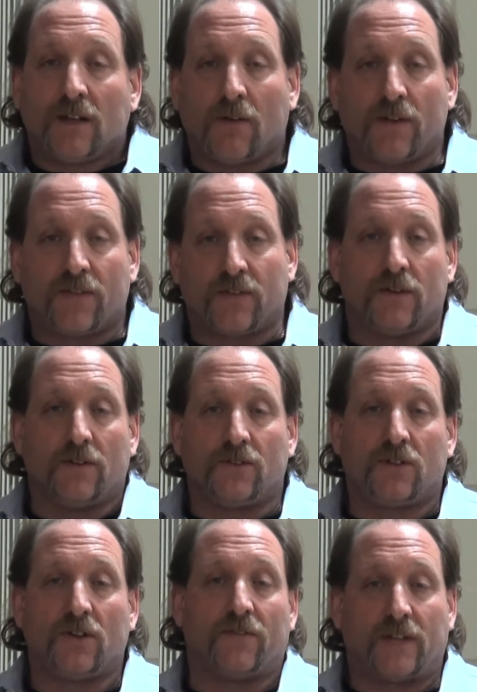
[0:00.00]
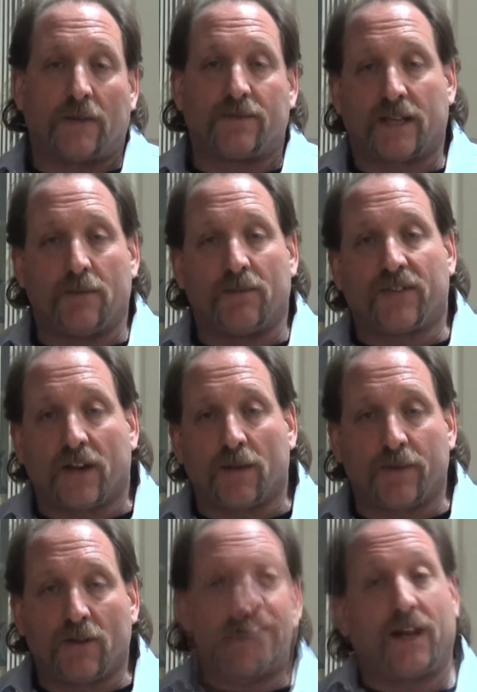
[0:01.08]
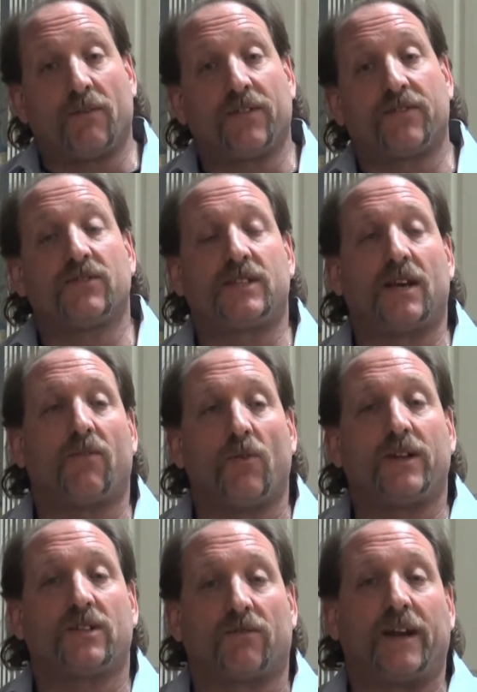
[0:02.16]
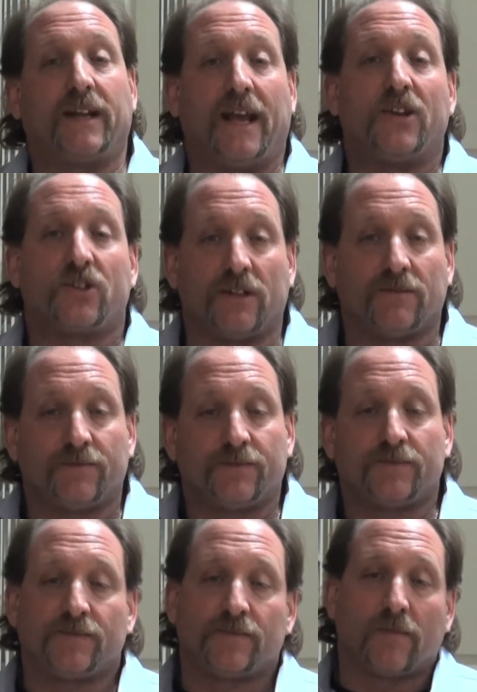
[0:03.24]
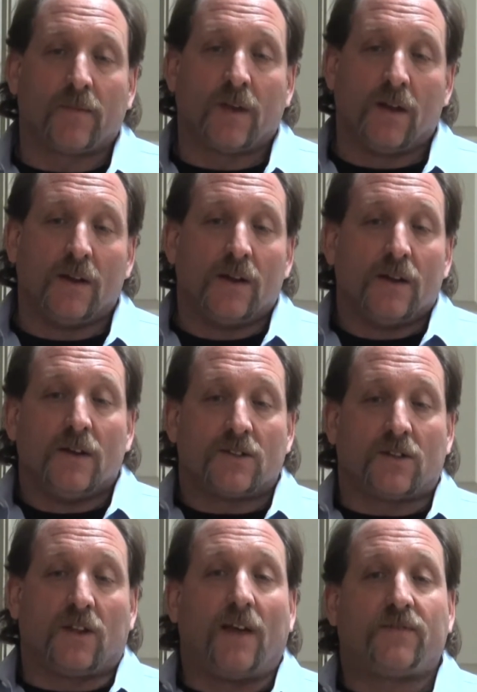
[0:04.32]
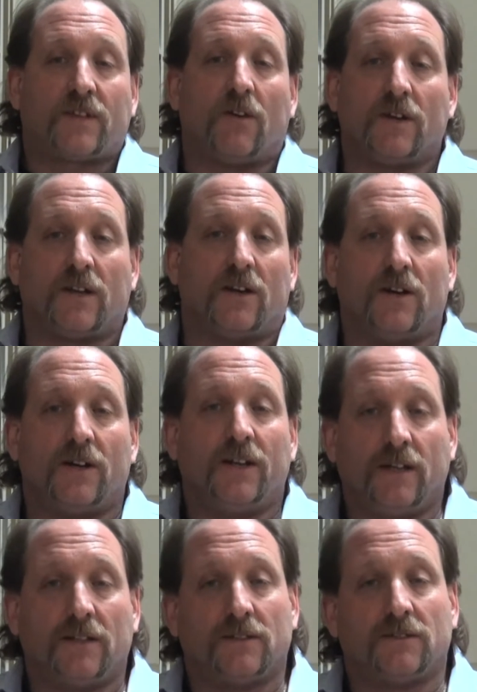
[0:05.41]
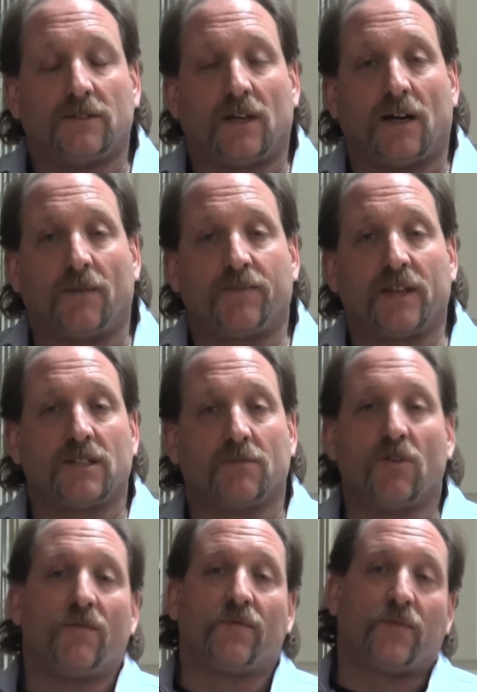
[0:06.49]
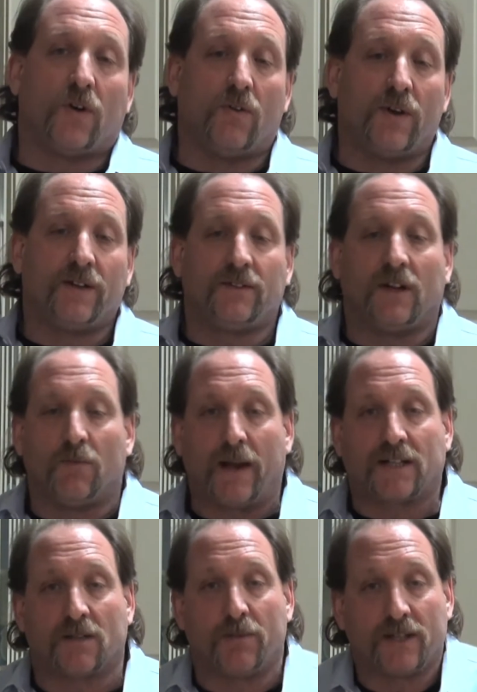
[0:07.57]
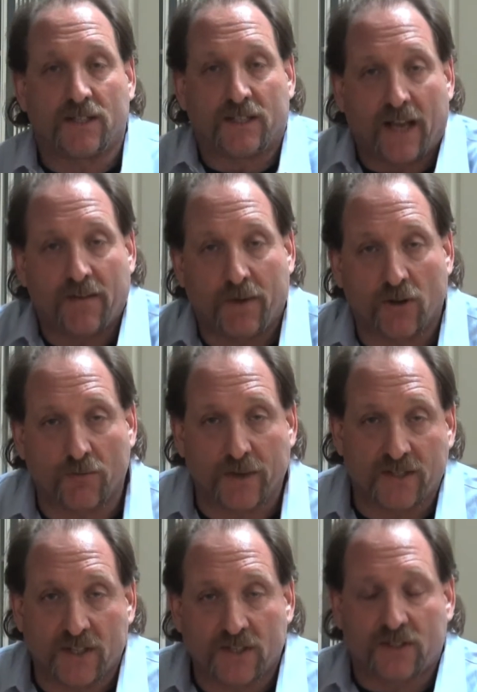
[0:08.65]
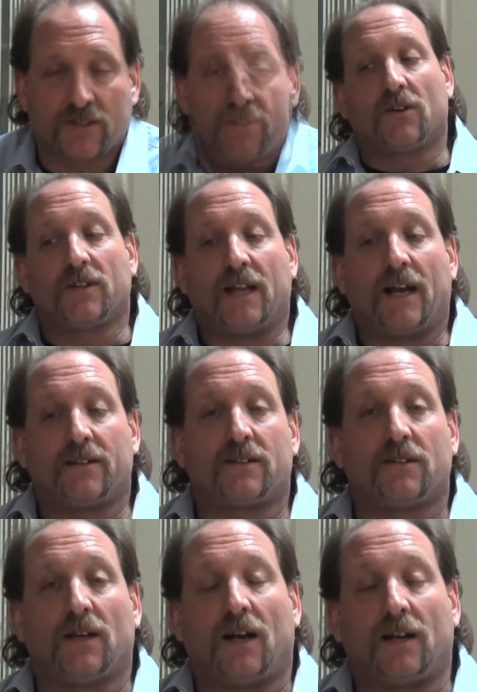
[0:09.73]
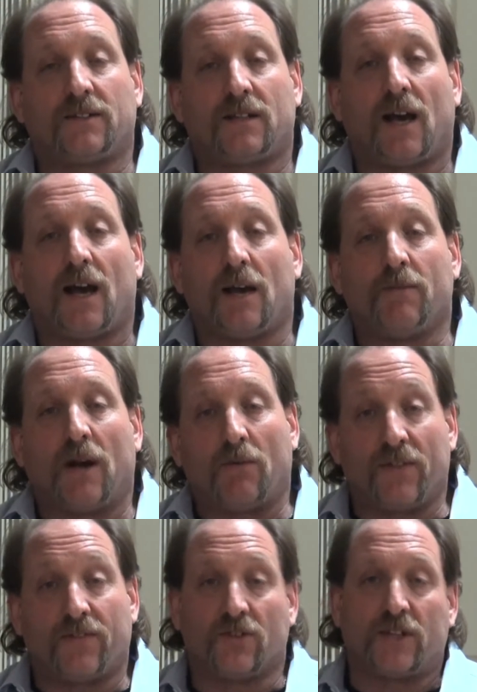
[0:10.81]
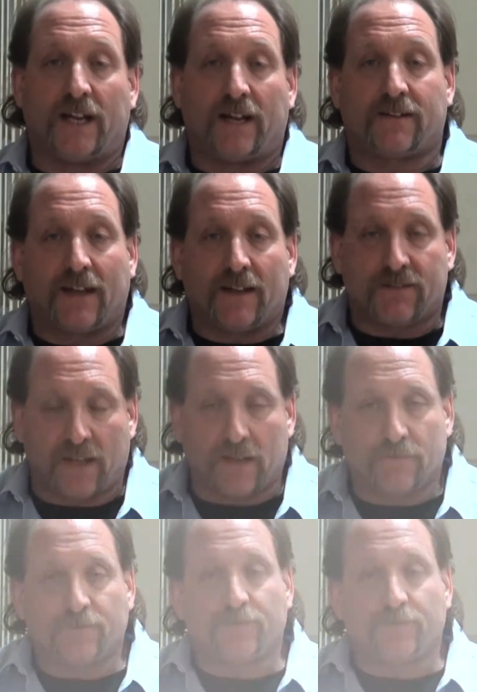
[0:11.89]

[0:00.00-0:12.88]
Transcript: I went through 2 different types of chemotherapy. Then I went through 7 weeks of radiation. So life's going good. Things are moving forward. Back to business. I had my own business. During that time, I went through genetic testing.